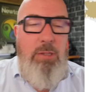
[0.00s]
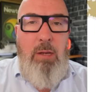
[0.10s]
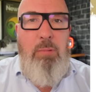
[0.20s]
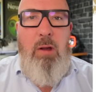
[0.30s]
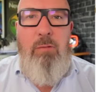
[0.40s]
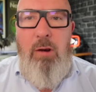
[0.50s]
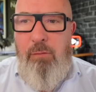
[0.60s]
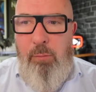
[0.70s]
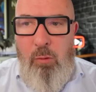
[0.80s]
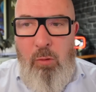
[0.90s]
they're perfectly
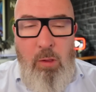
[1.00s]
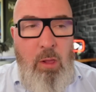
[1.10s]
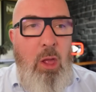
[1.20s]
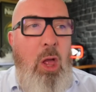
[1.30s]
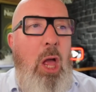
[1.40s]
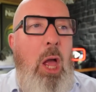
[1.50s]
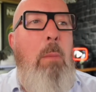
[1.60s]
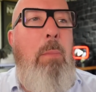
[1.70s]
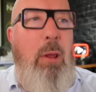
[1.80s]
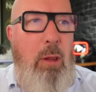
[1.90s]
livable,
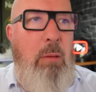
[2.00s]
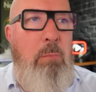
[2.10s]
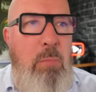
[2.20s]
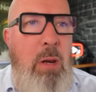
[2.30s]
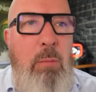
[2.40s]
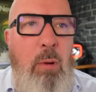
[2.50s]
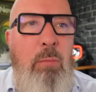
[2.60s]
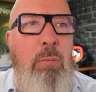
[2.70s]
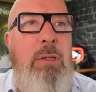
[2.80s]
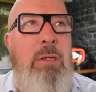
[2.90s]
but
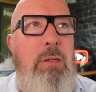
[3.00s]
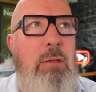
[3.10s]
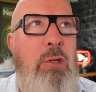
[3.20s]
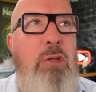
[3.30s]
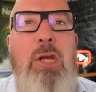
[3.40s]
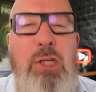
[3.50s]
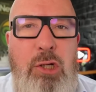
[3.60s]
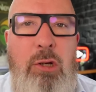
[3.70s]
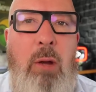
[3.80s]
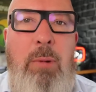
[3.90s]
minimum
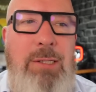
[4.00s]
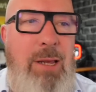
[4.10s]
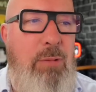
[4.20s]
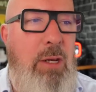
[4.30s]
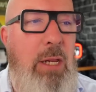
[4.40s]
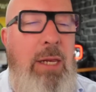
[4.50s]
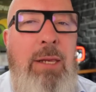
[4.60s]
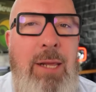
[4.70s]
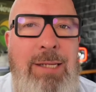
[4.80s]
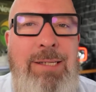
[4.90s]
condition I'm accepting in
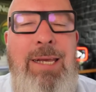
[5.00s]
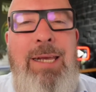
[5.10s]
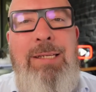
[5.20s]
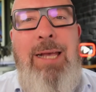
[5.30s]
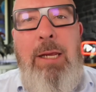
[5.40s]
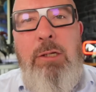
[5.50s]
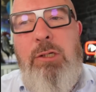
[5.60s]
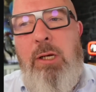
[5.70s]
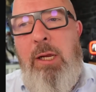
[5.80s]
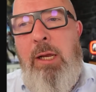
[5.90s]
this is
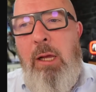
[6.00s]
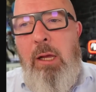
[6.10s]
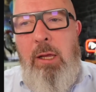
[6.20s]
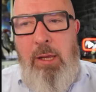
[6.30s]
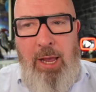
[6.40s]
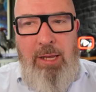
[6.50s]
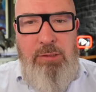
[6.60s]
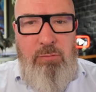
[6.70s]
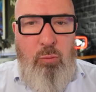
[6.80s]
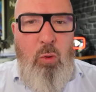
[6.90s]
actually it
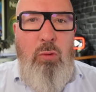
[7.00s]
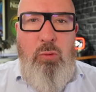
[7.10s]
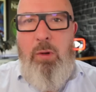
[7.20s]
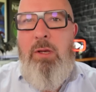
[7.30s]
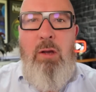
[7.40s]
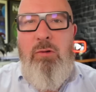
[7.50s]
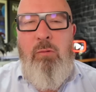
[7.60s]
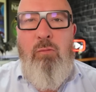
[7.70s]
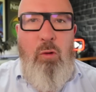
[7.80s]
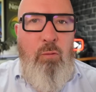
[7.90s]
has walls, windows
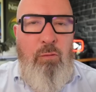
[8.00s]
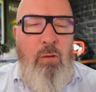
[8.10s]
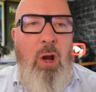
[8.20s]
and roof.